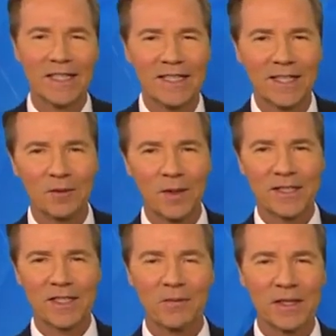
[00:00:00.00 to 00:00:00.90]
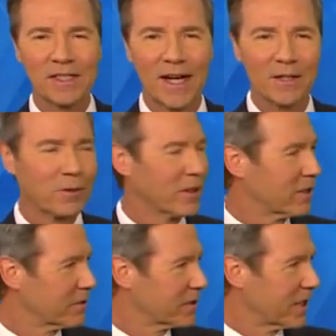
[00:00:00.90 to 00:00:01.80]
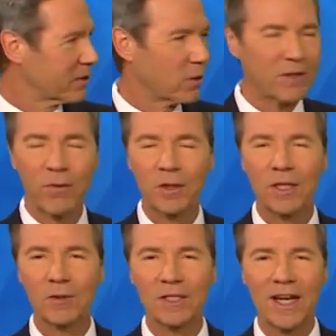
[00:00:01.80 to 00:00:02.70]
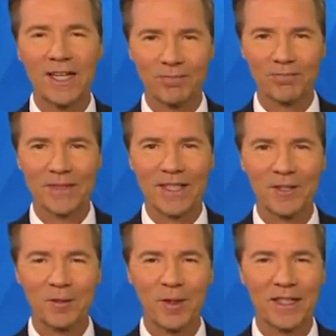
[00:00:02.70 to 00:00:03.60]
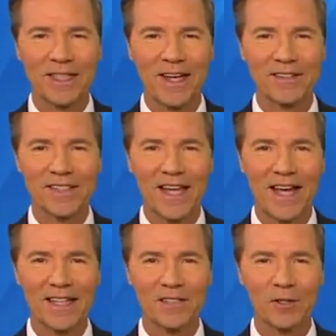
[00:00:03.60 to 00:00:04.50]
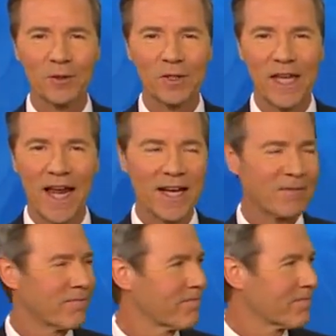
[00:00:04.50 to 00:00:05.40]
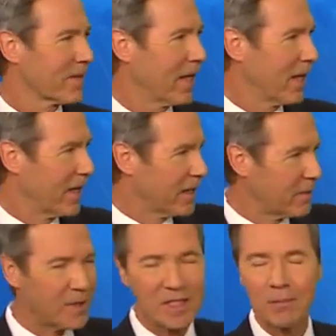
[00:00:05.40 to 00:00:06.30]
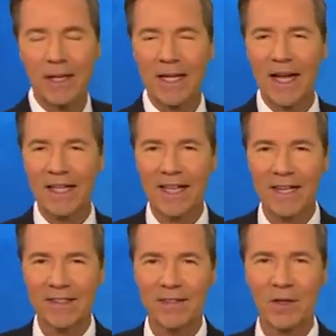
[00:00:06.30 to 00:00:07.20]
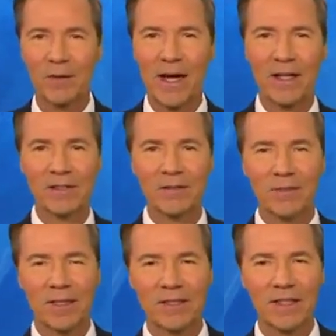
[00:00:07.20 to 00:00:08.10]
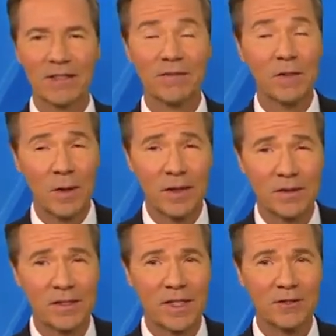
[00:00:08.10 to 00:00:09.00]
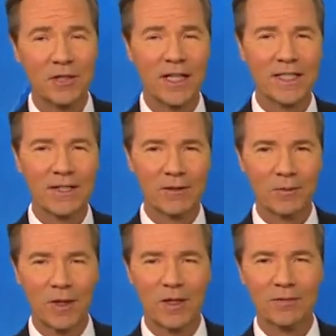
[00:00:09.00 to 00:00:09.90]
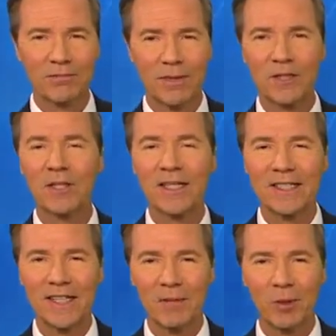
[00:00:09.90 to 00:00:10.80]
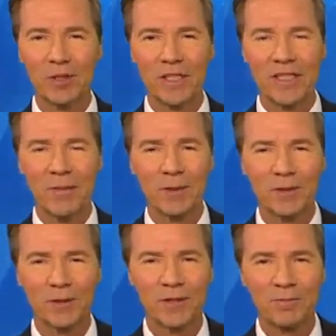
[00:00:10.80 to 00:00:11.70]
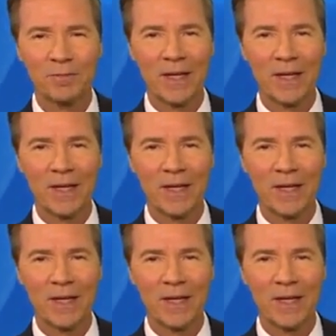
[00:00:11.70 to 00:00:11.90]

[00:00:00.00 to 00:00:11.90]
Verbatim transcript: later Wednesday, Wednesday night, early Thursday. 24 the low tonight. Clear to partly cloudy skies. Tuesday. There'll be some mid and high cloud cover around, but uh, a few hours of sunshine in there as well. Much like today, pushing temperatures